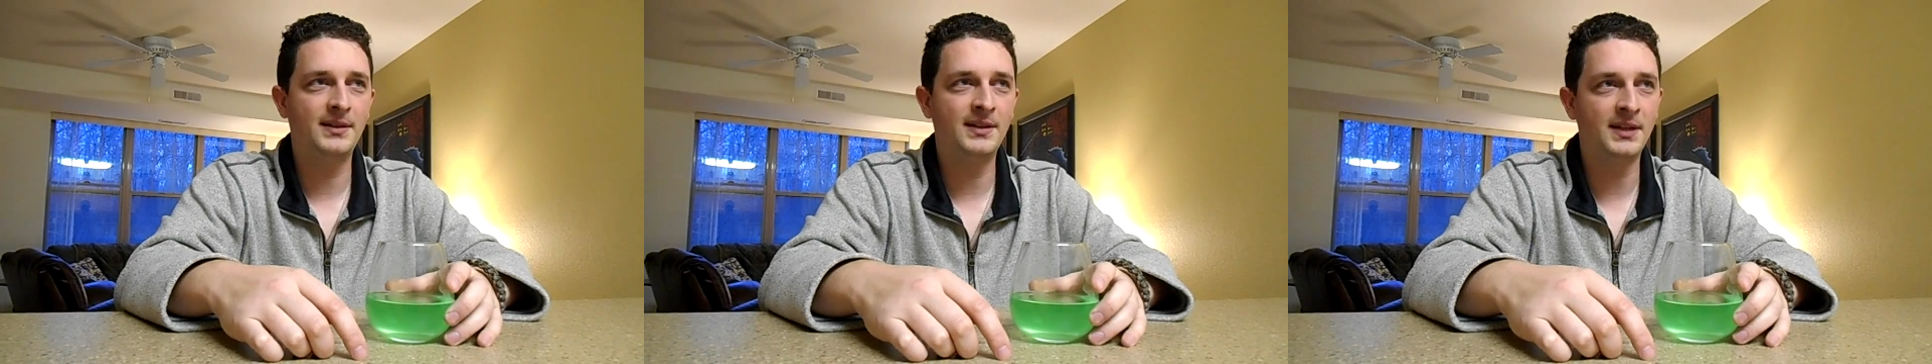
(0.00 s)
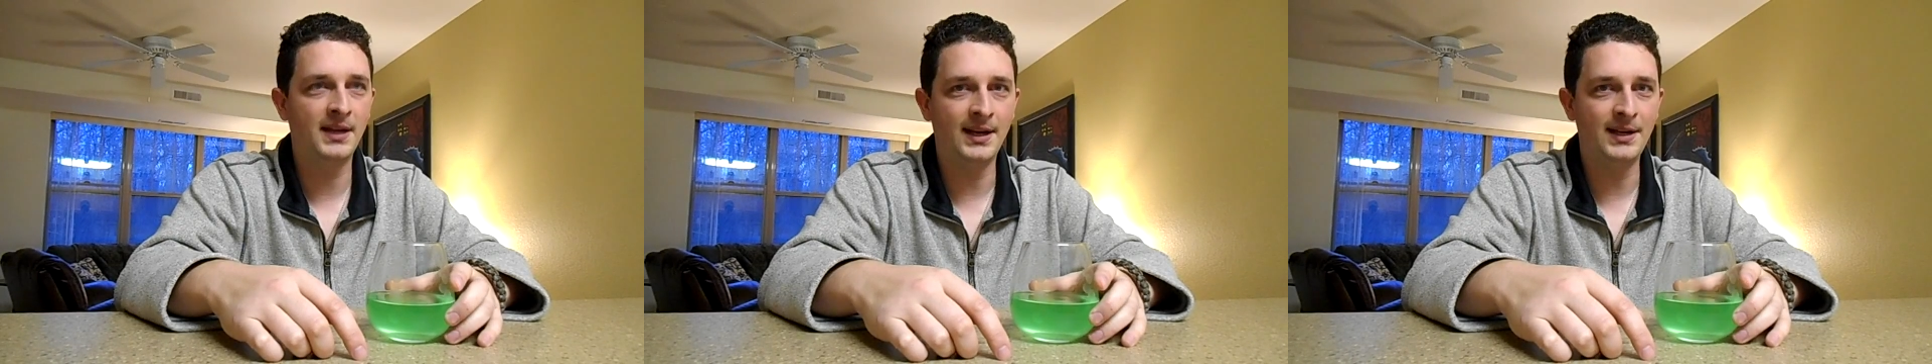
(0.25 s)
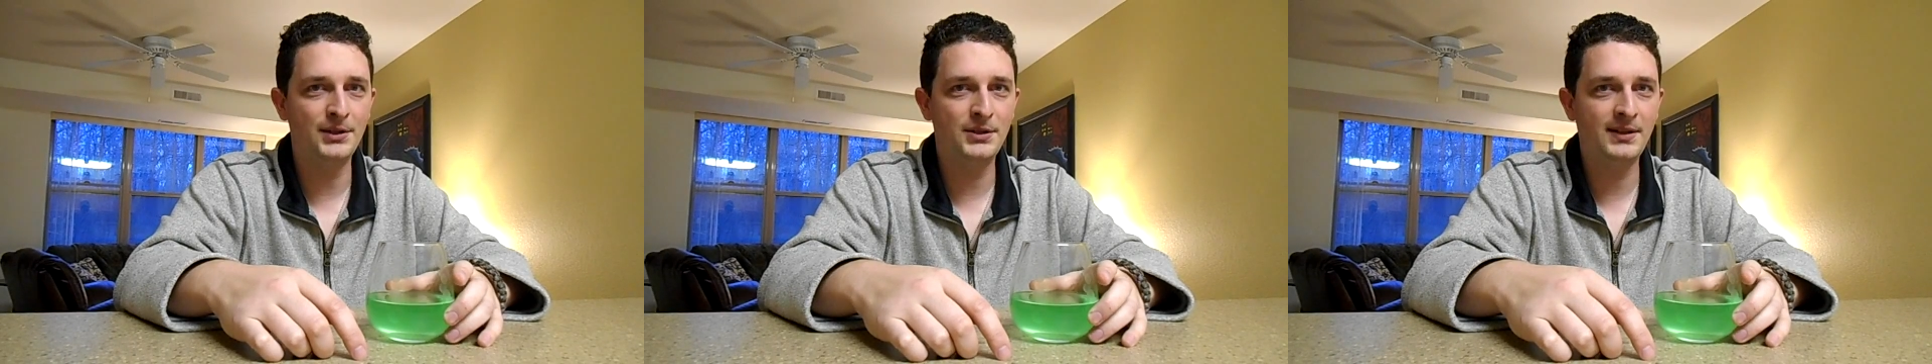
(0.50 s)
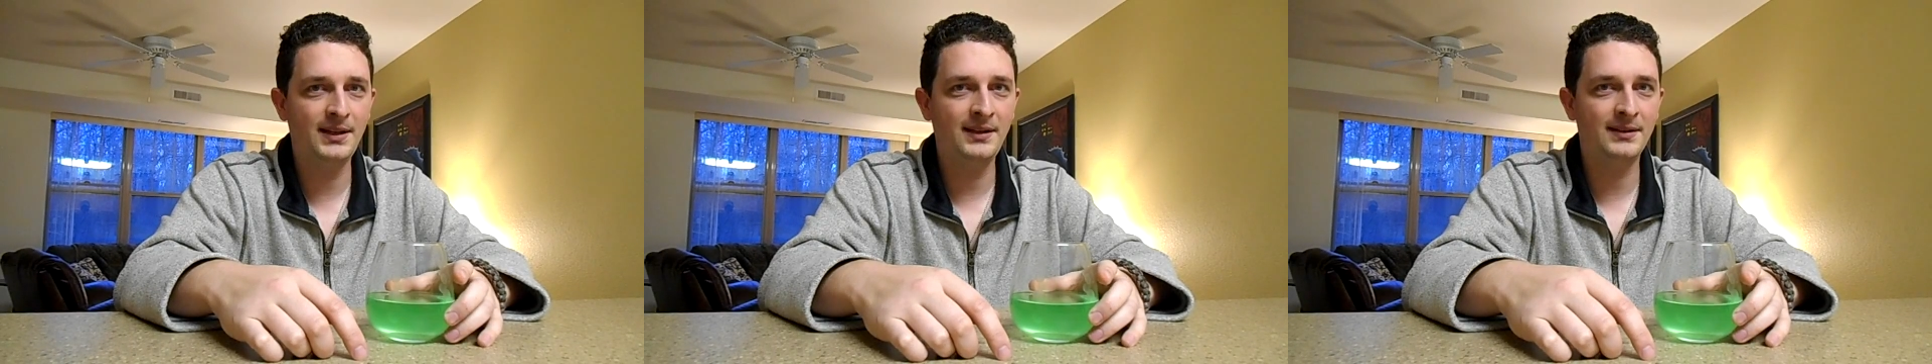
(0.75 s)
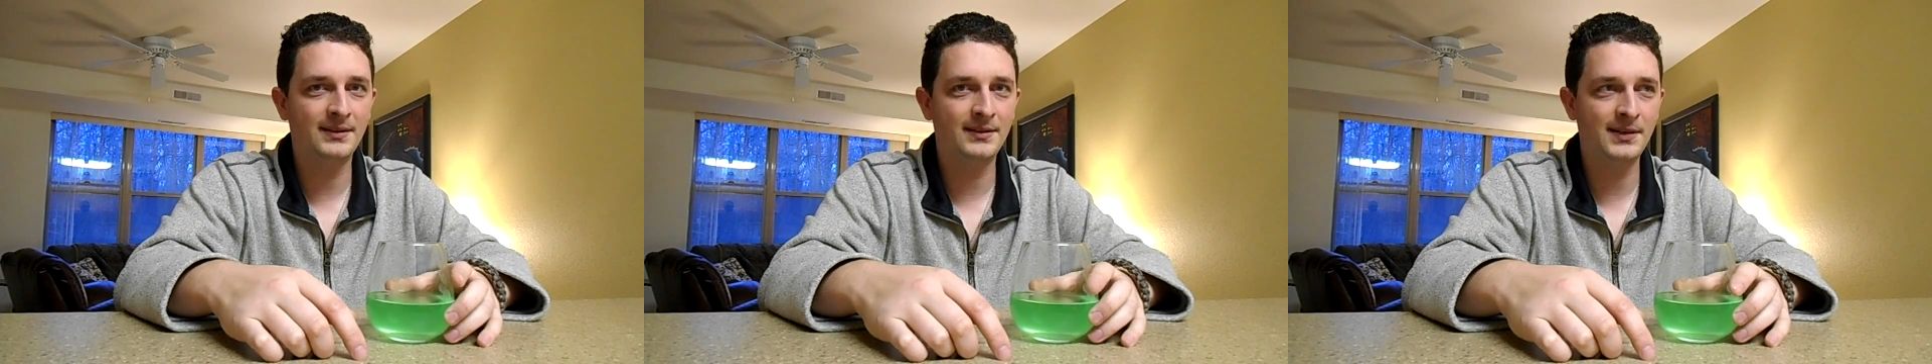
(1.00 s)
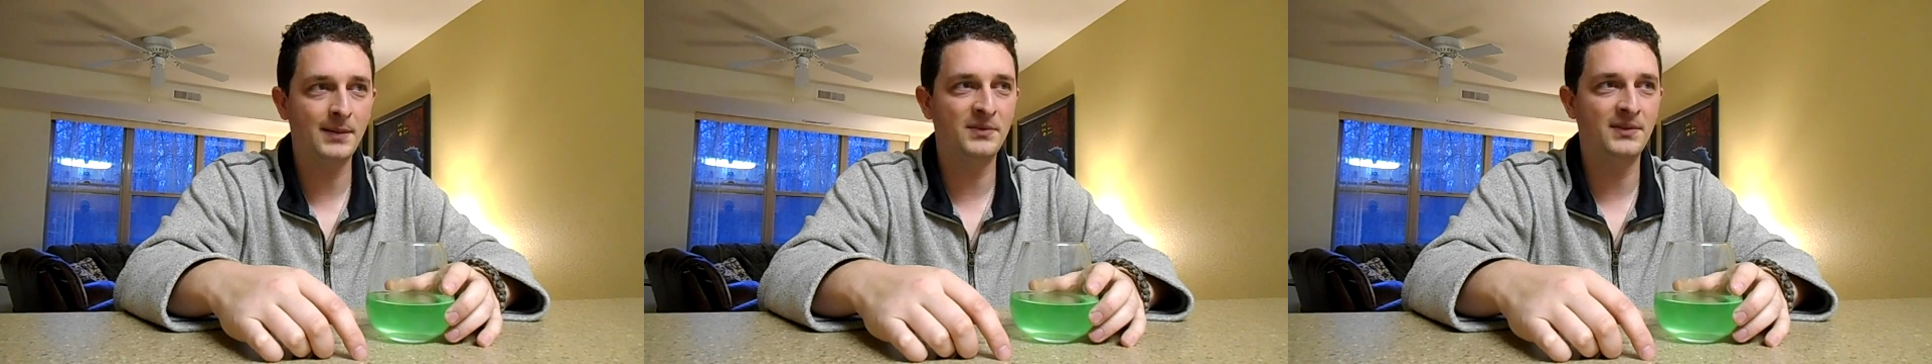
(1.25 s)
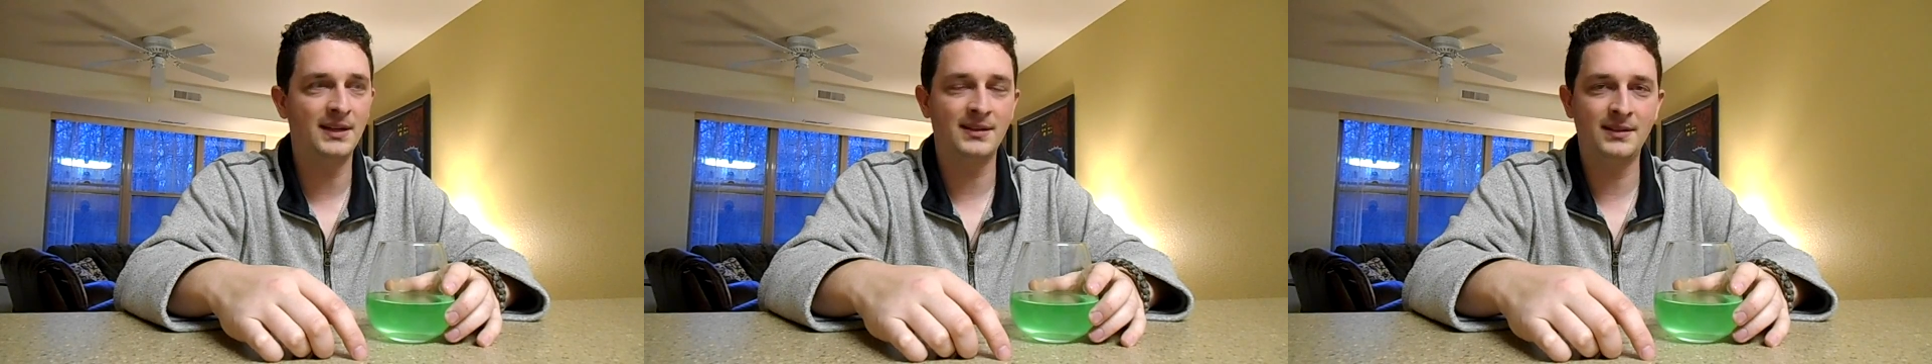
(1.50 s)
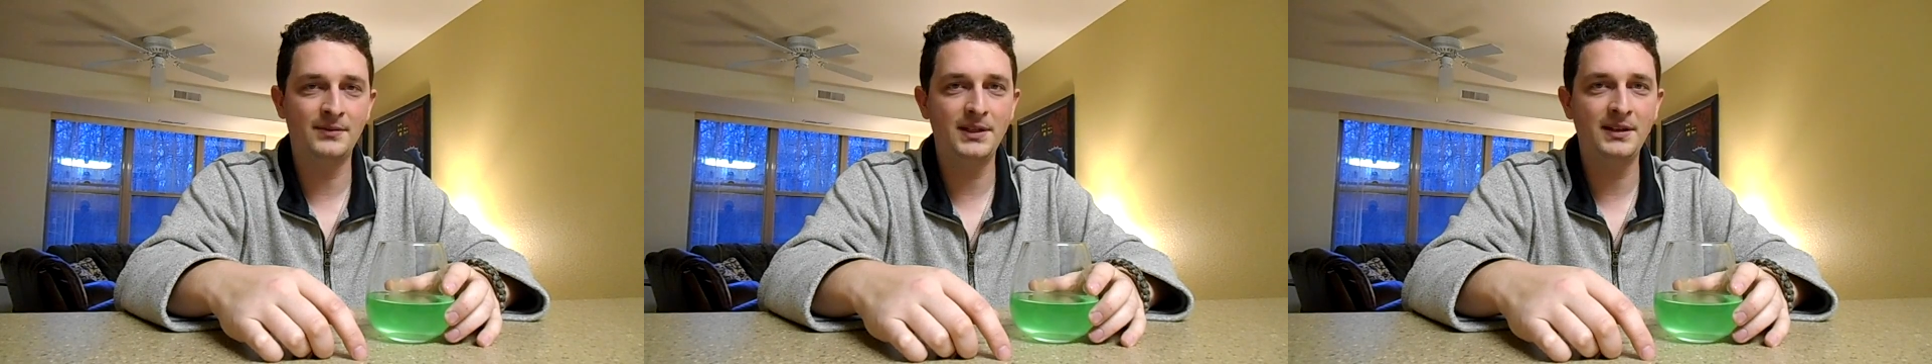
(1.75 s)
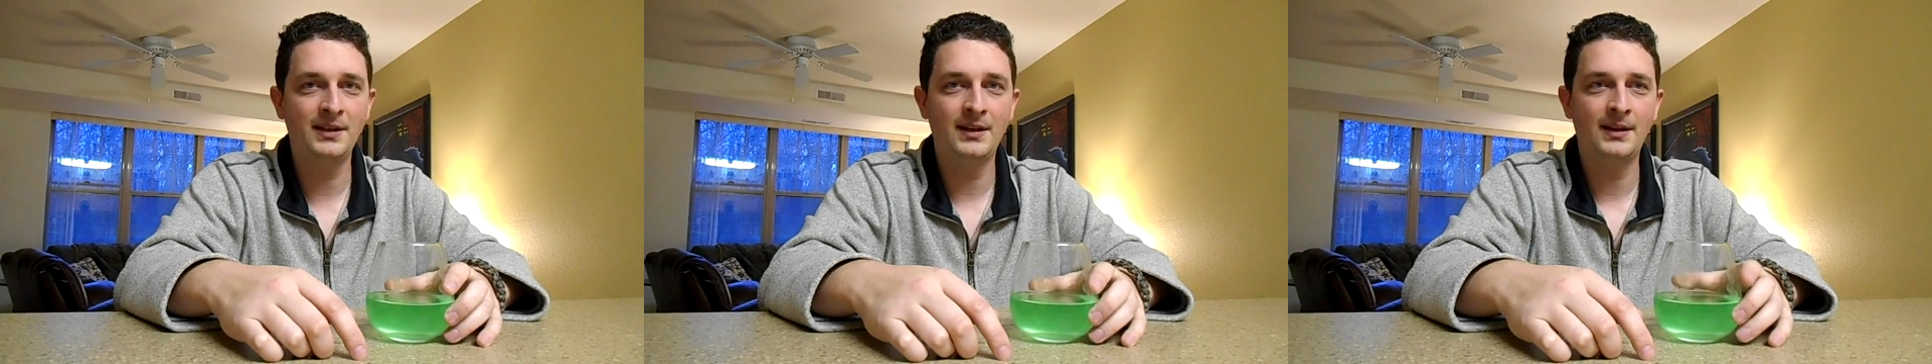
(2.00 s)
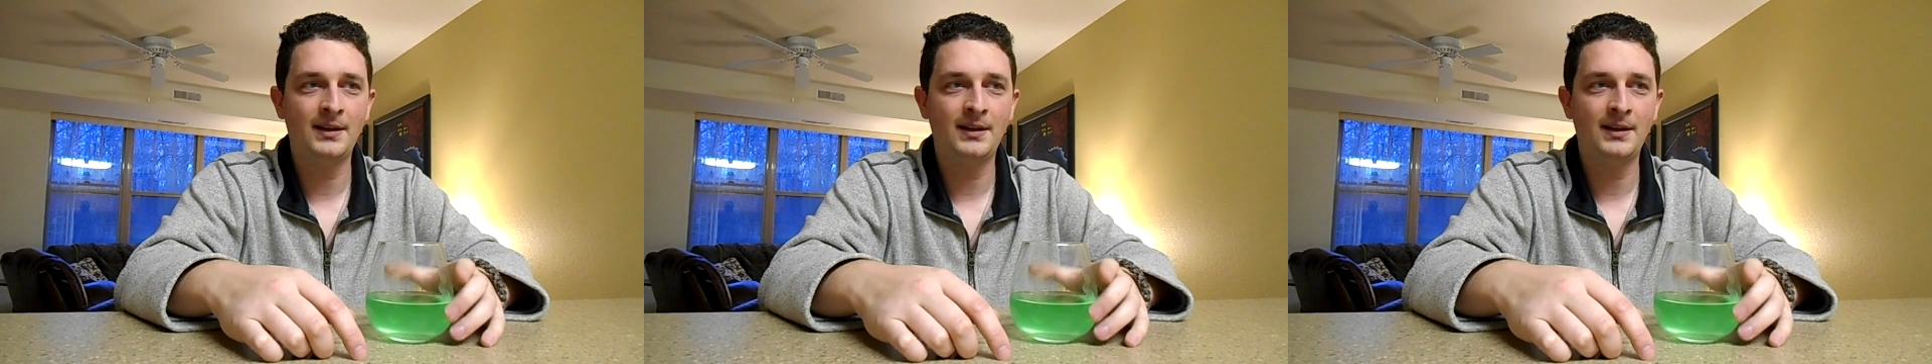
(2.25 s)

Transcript: engage in that type of activity,